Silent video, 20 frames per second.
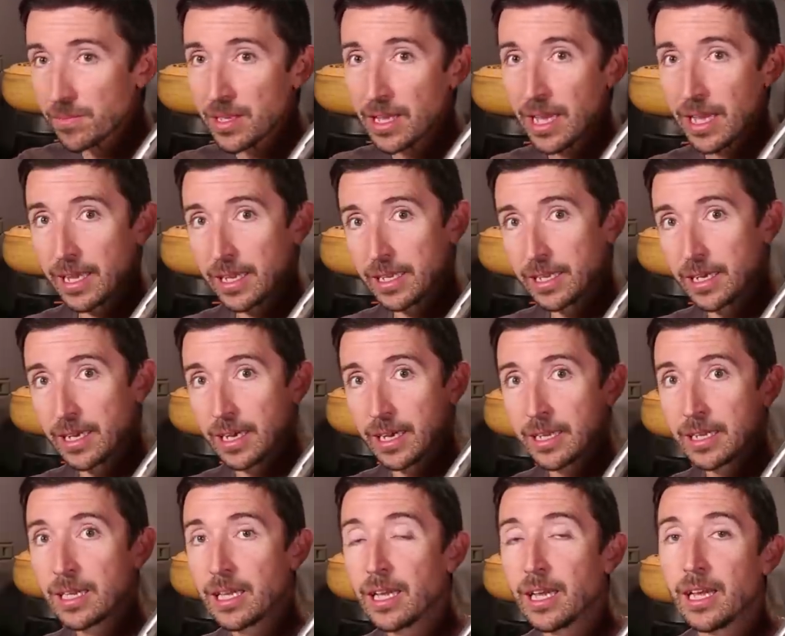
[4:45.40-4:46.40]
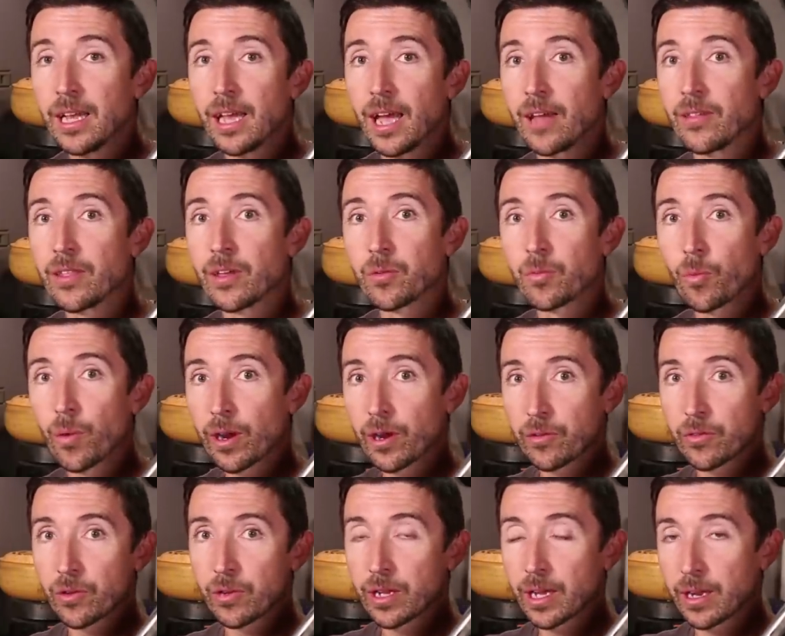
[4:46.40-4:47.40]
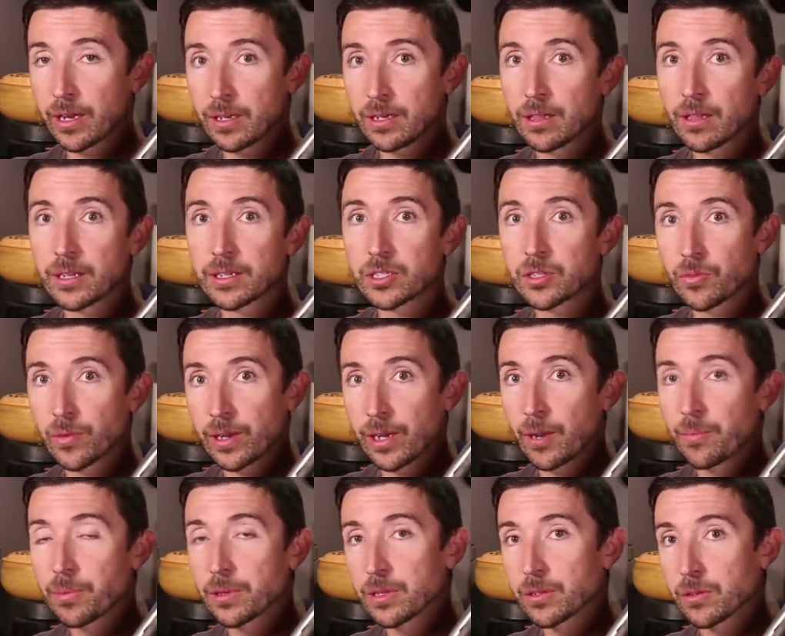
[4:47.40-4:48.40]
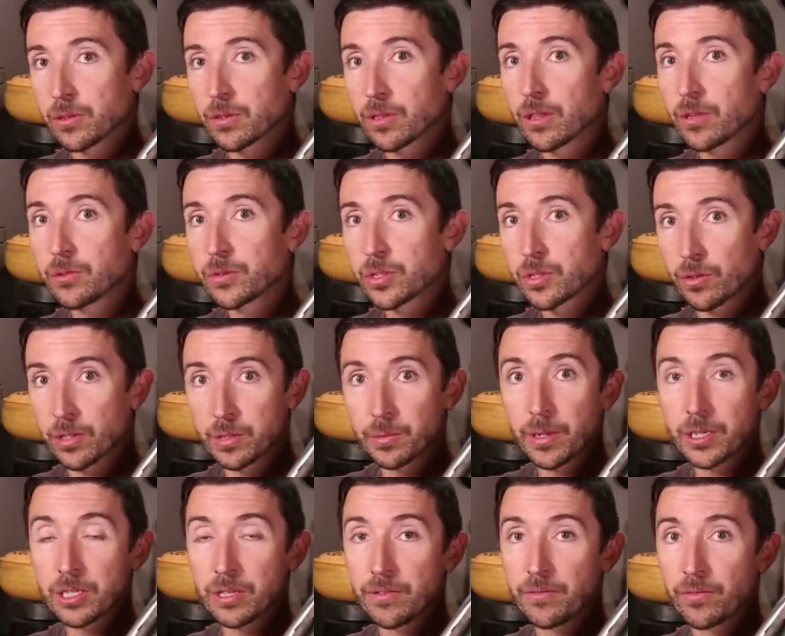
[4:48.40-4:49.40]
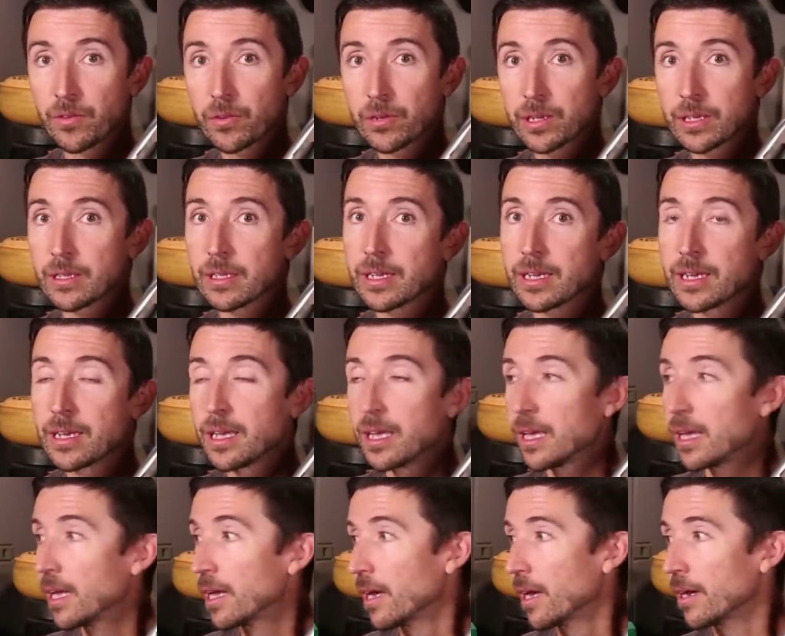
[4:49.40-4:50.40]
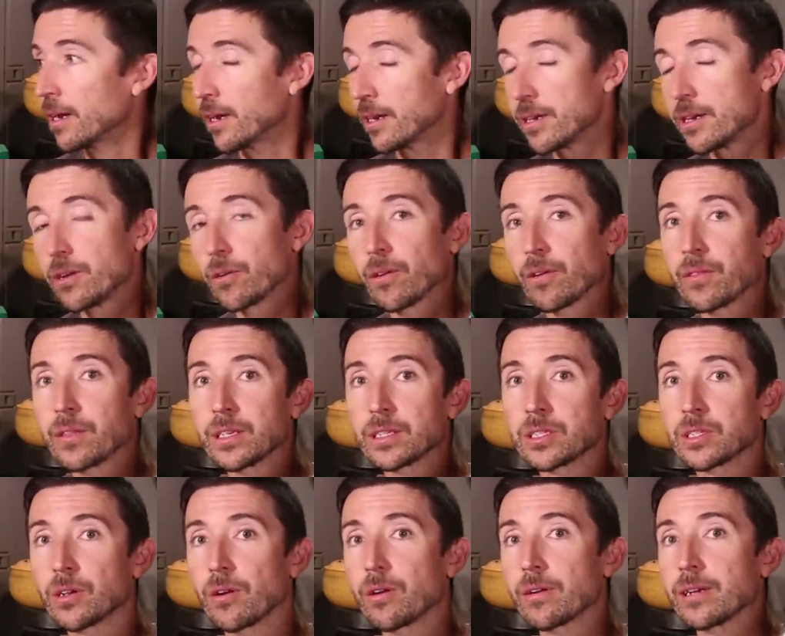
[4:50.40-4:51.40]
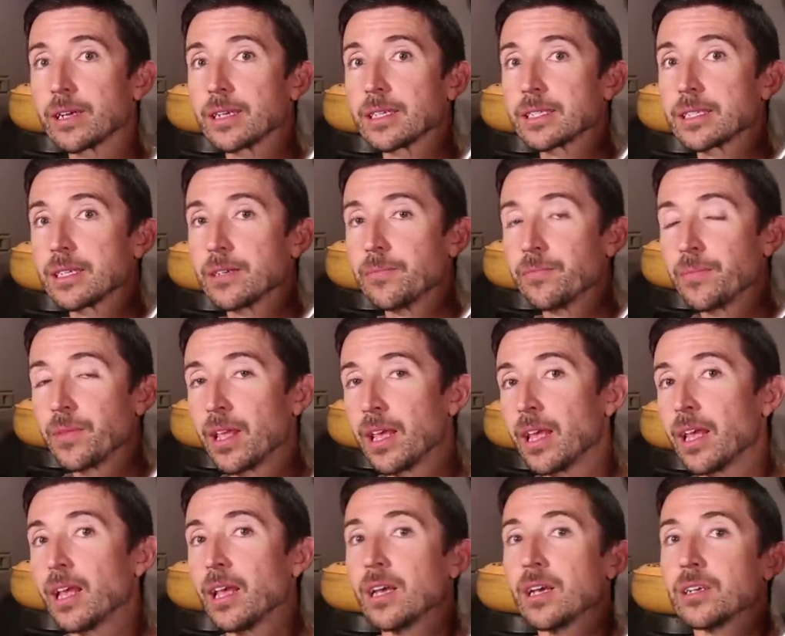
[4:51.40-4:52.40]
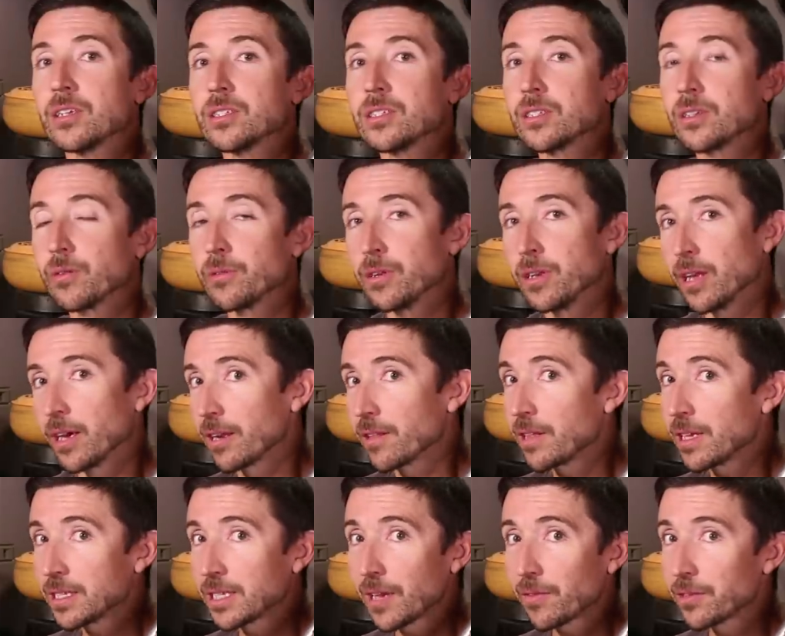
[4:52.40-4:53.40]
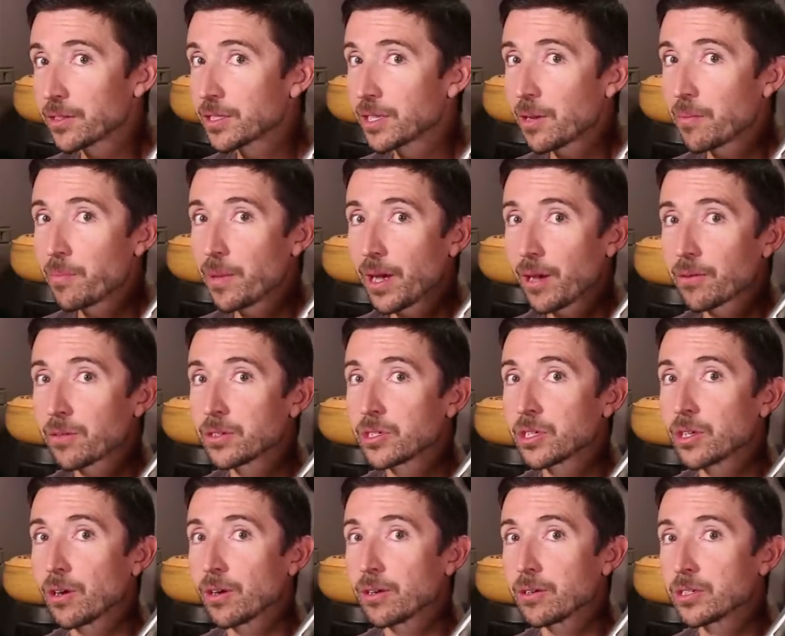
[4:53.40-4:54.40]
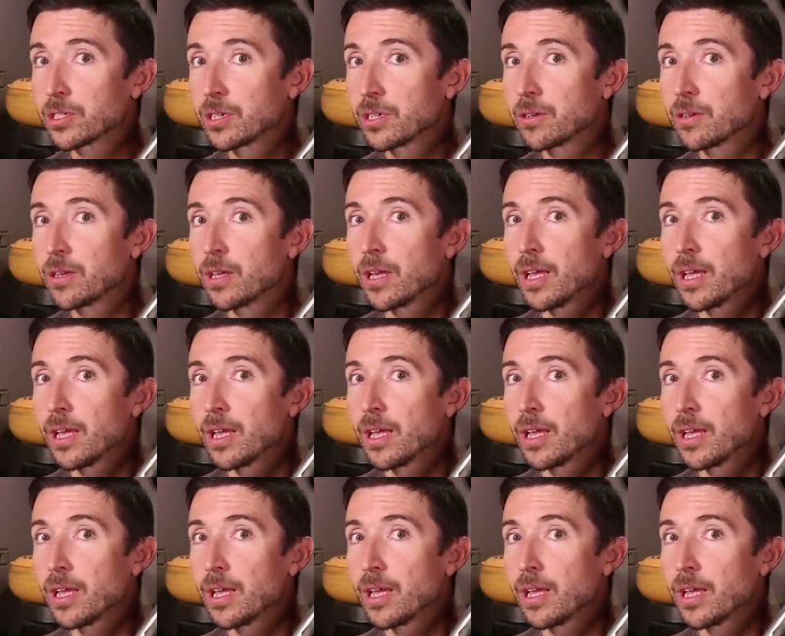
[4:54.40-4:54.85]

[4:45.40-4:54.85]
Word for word: and uh, and then where they're kind of clustering up a little closer, especially vertically uh, here on these targets. So none of these have the same powder charge,